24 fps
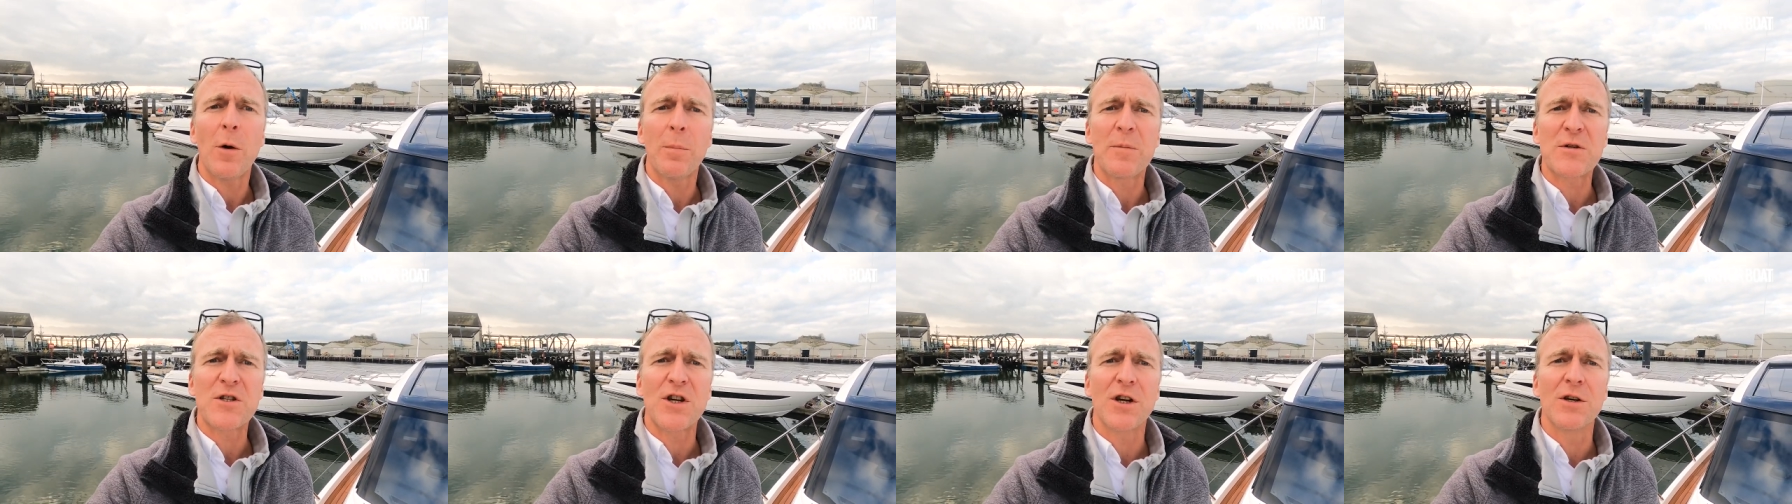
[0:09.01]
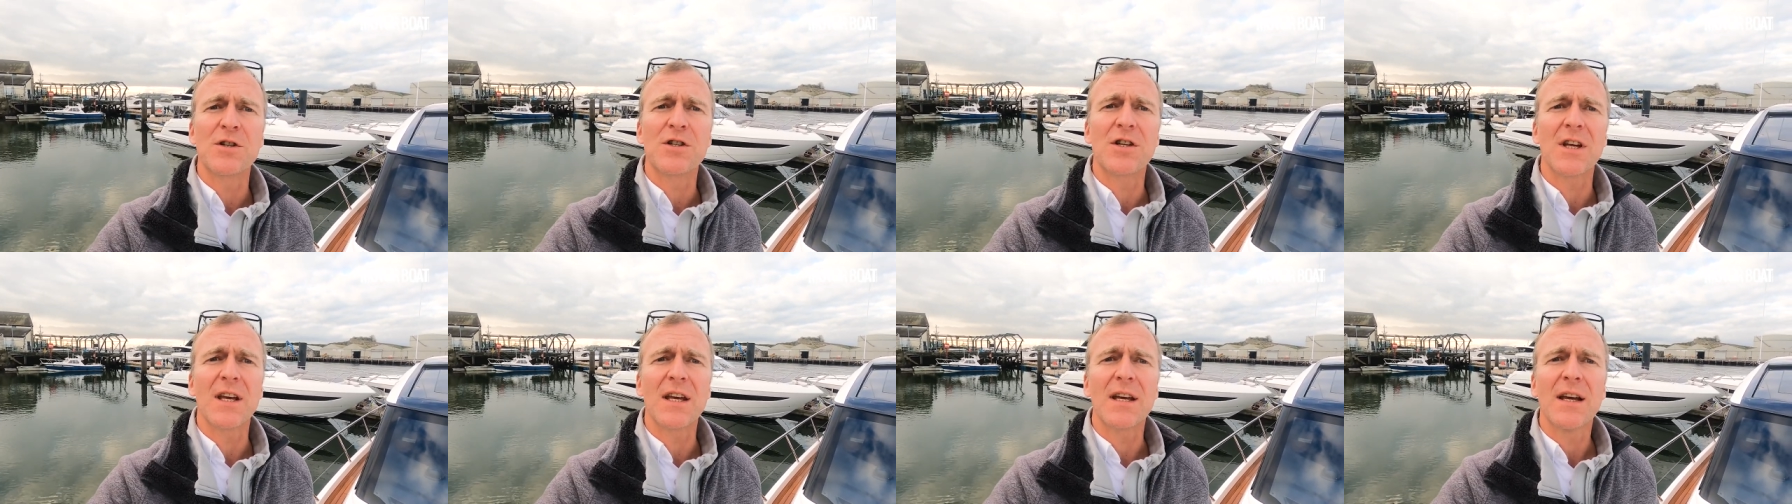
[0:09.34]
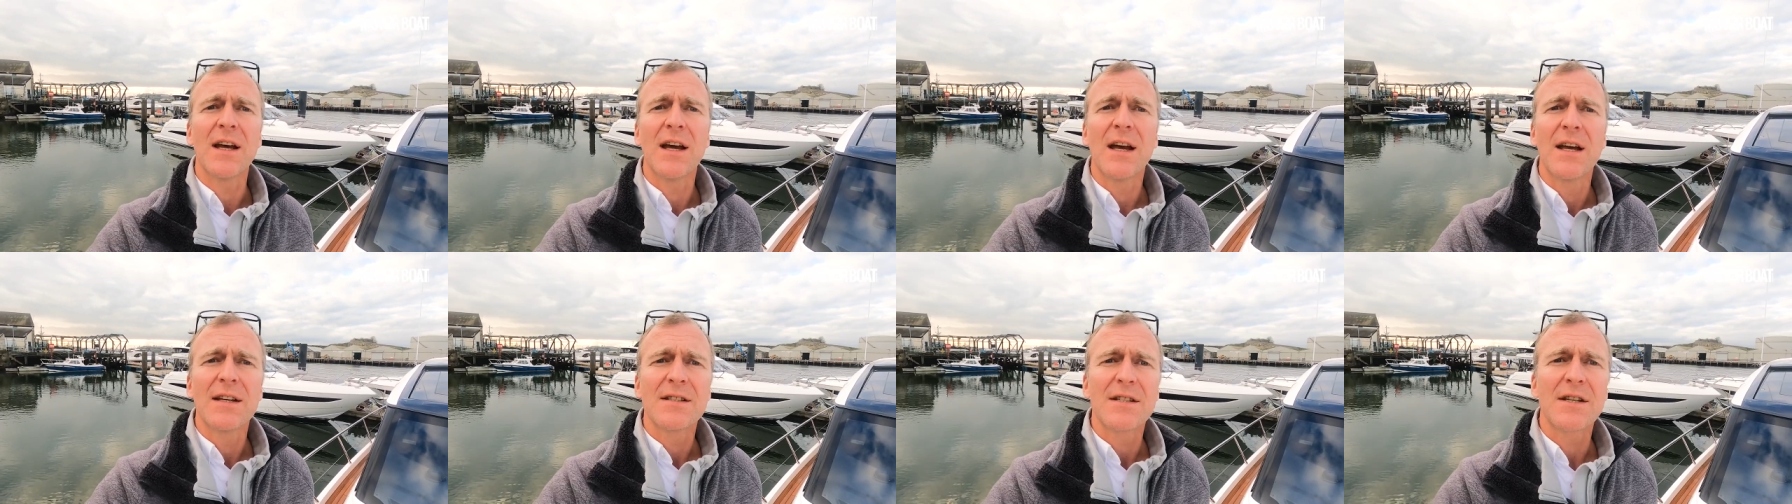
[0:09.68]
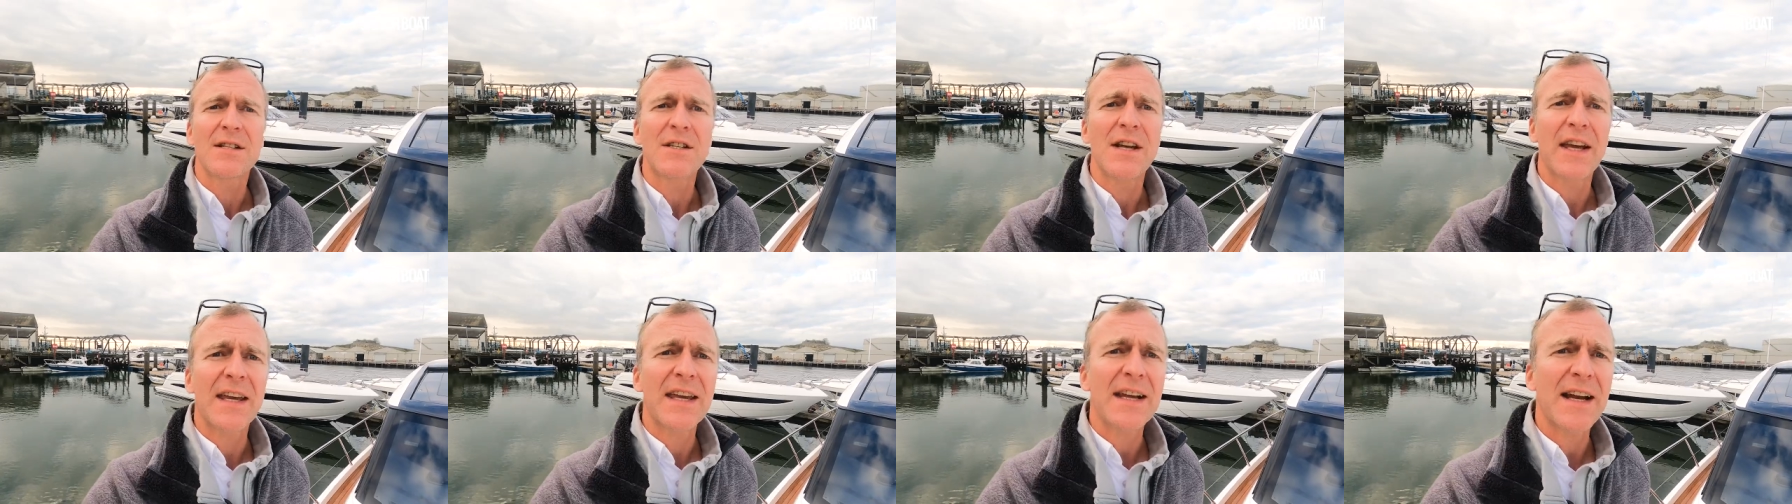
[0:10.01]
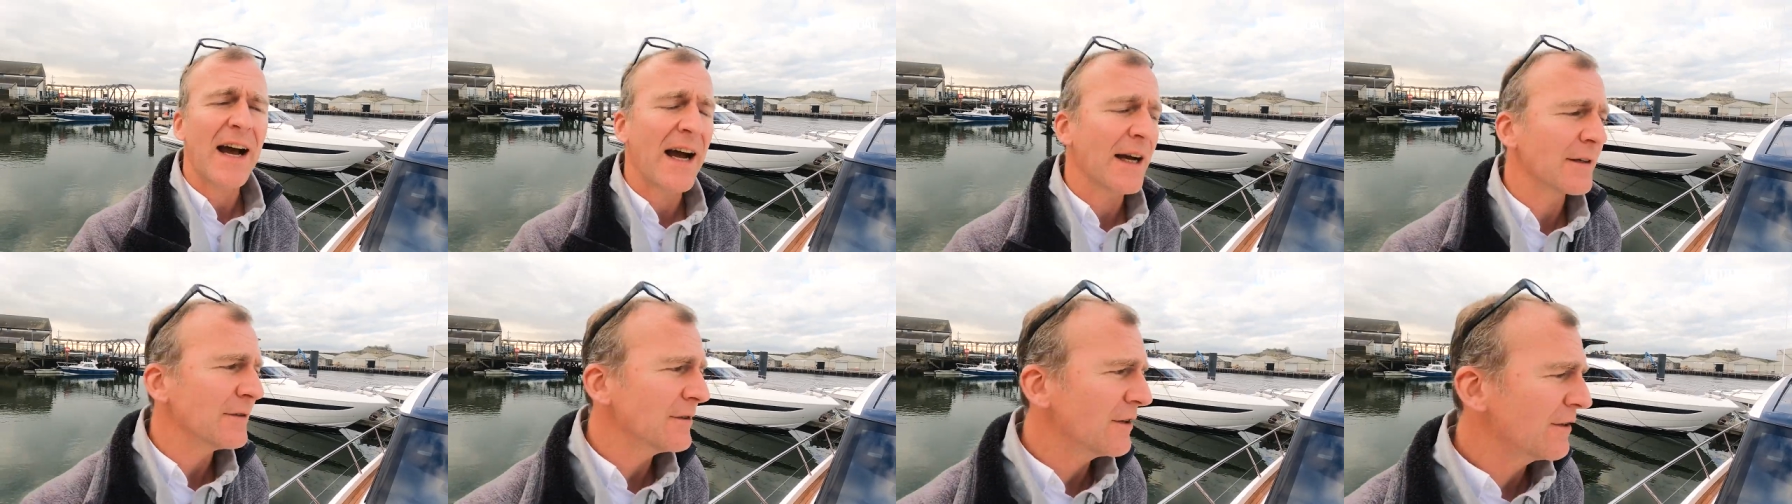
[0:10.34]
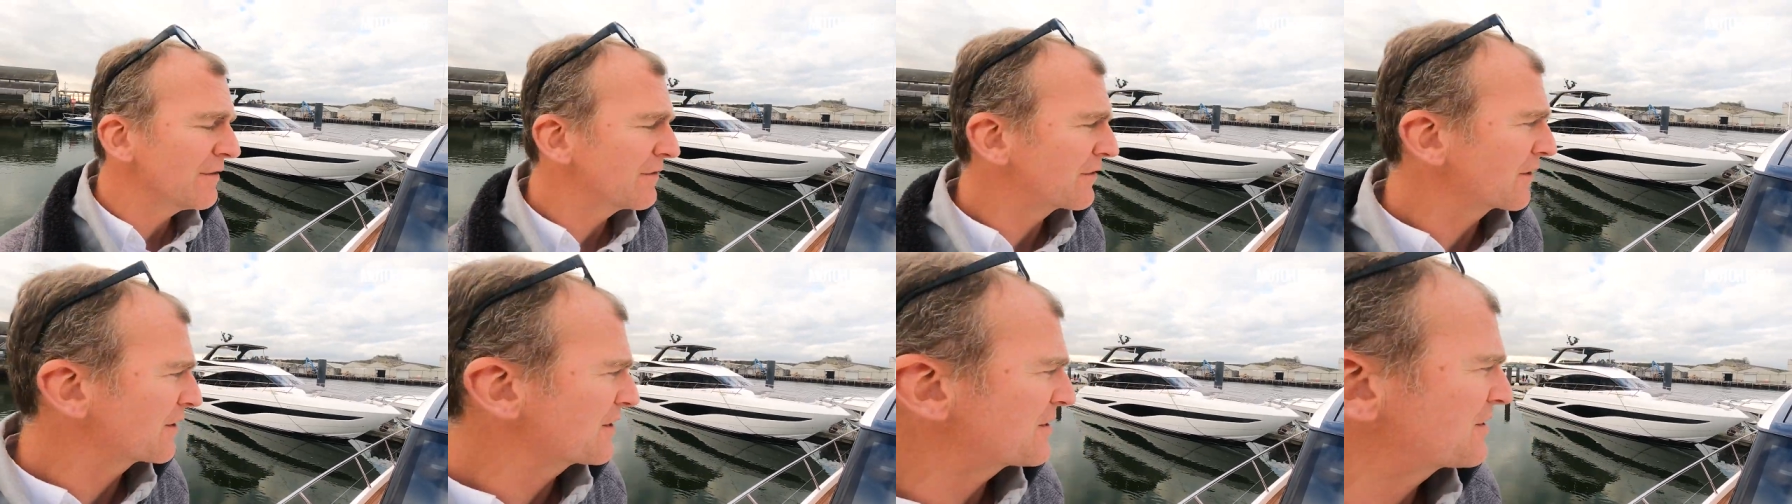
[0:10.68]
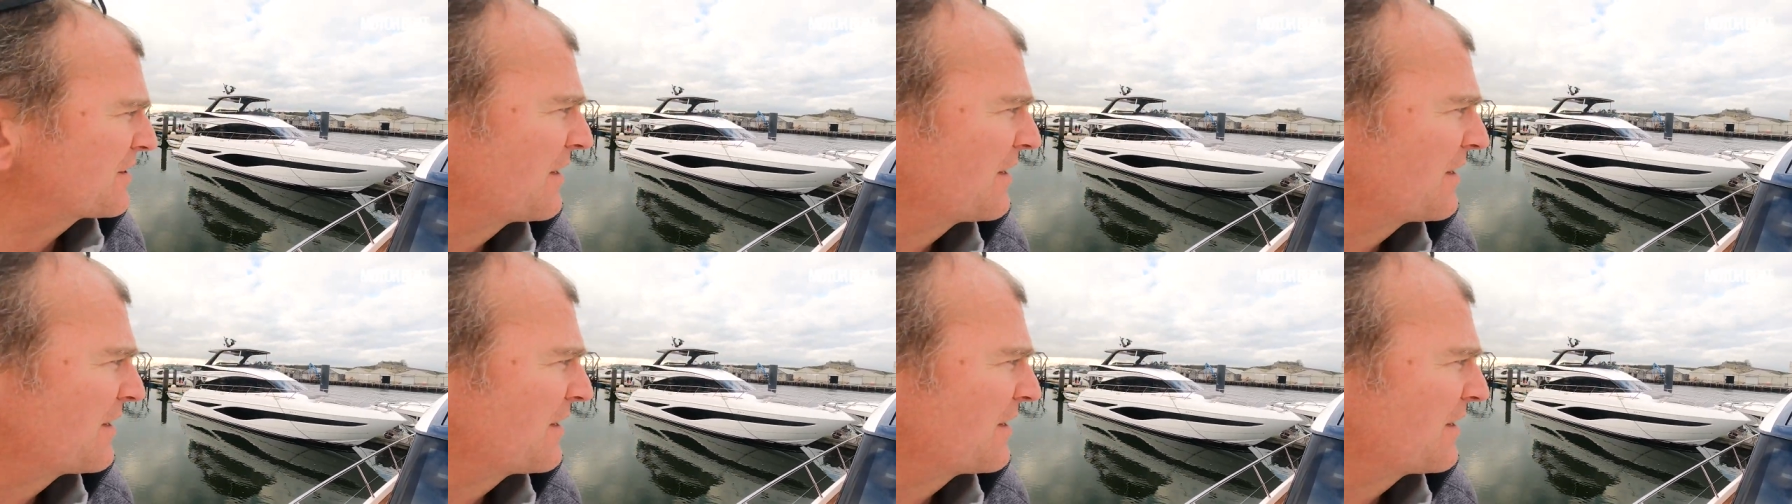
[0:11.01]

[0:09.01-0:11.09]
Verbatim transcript: opportunity to take it out for a